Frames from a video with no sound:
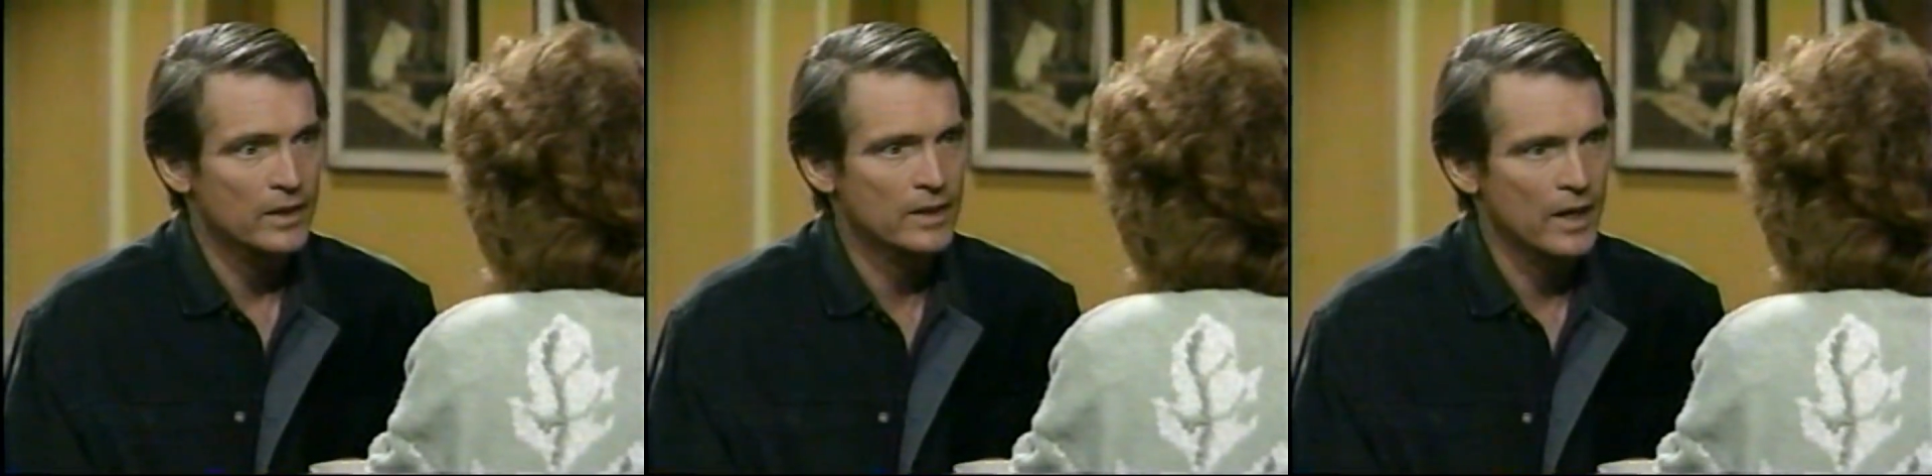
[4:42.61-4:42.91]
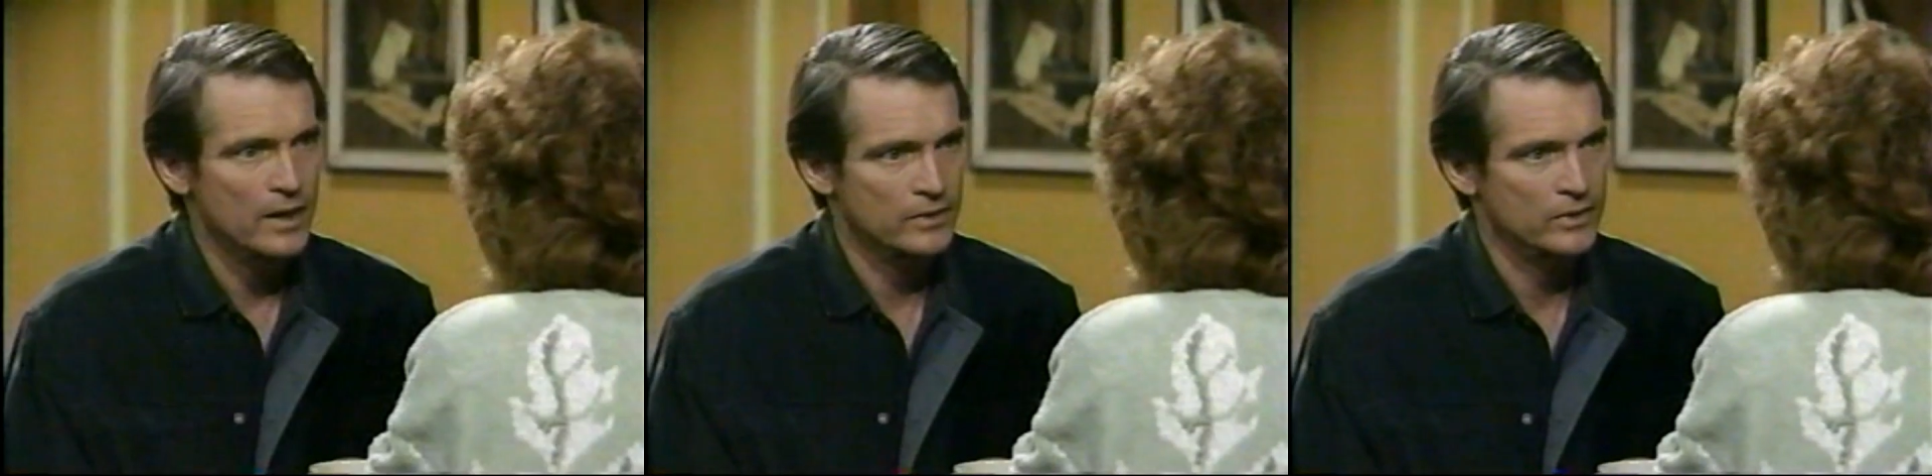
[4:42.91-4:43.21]

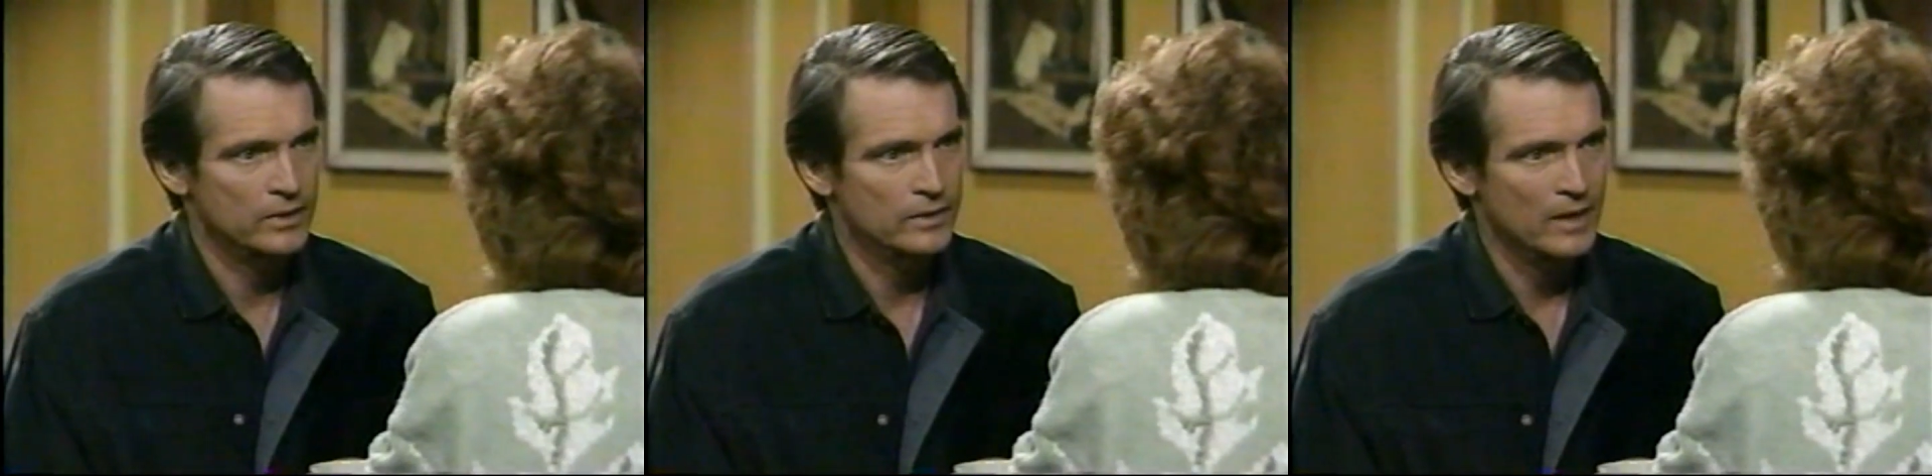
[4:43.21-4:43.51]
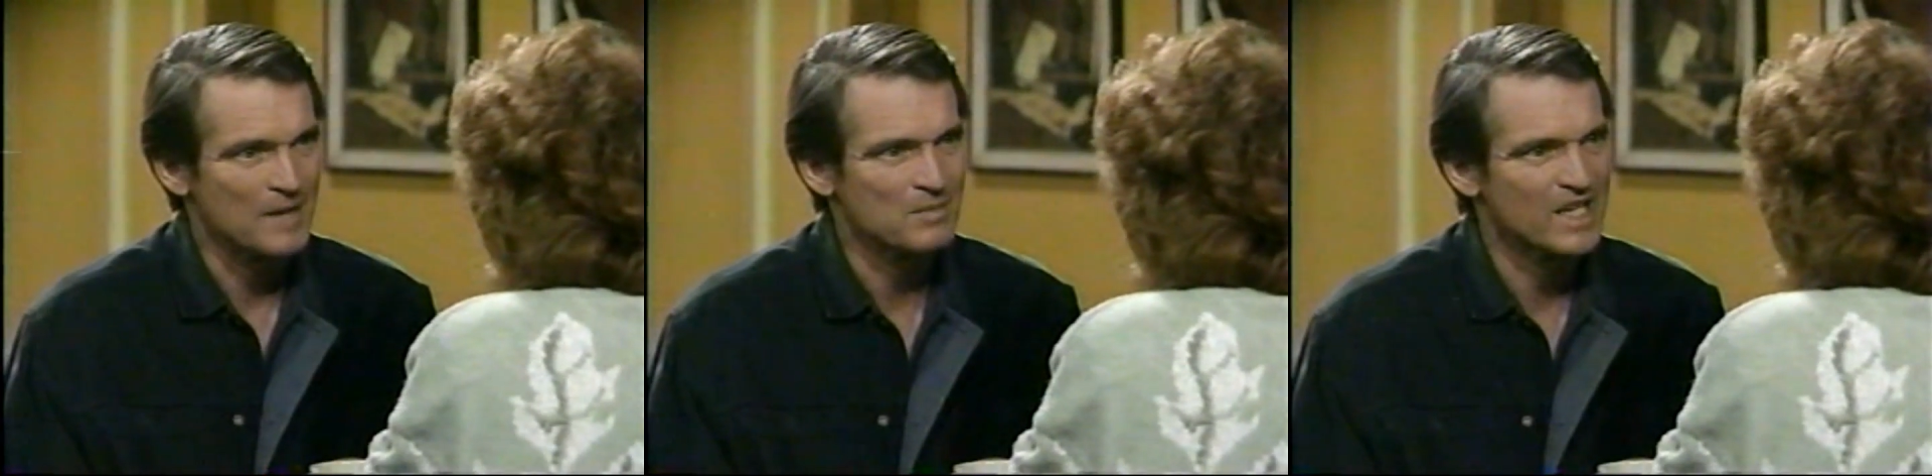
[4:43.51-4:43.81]
guess.
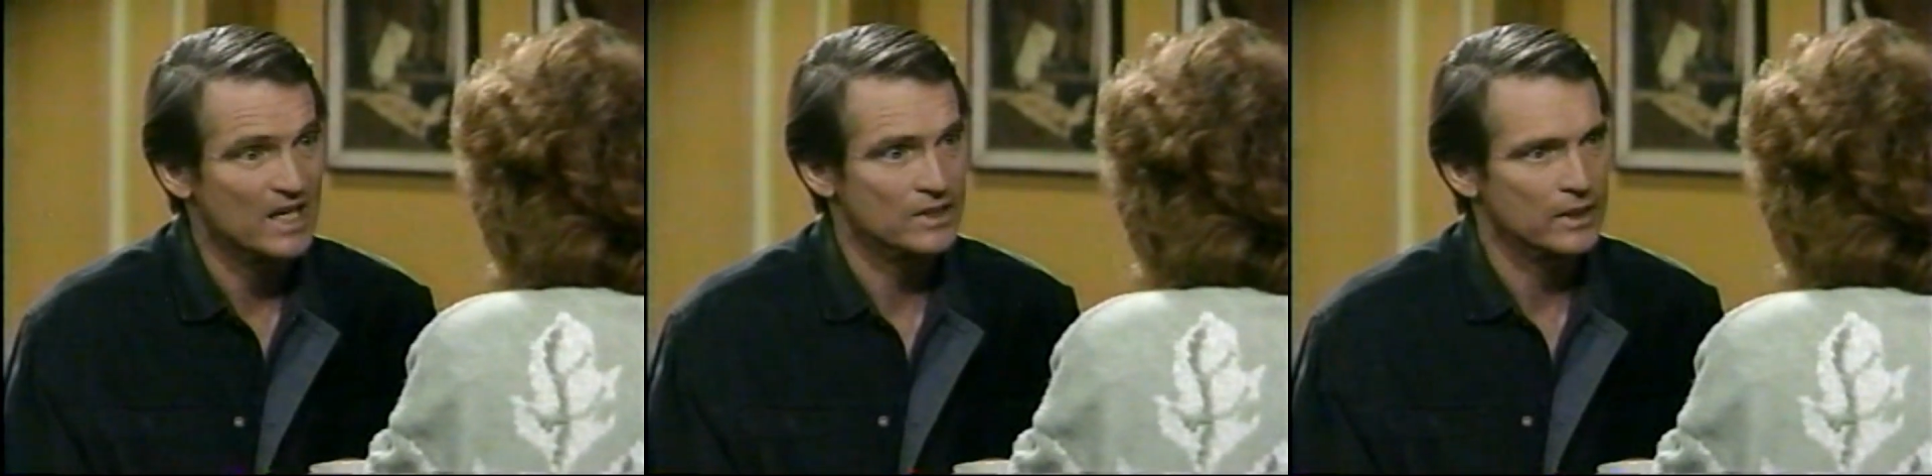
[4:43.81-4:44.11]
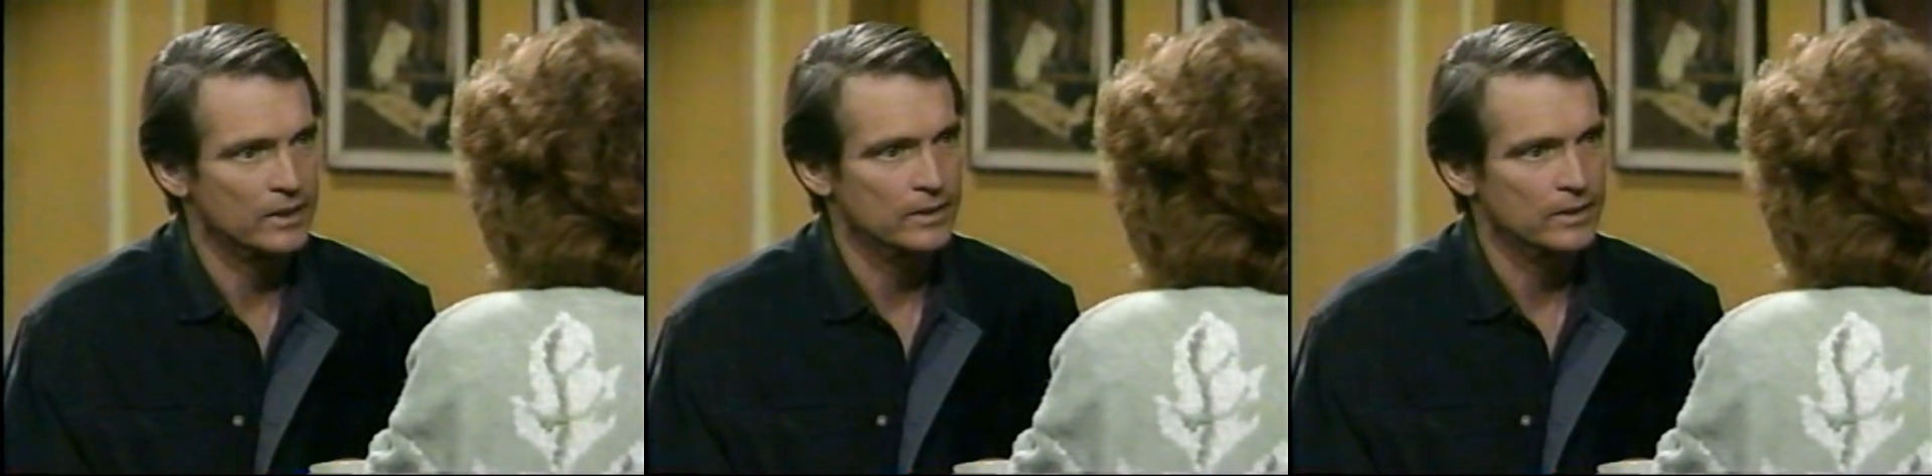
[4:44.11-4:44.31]
I'm guessing.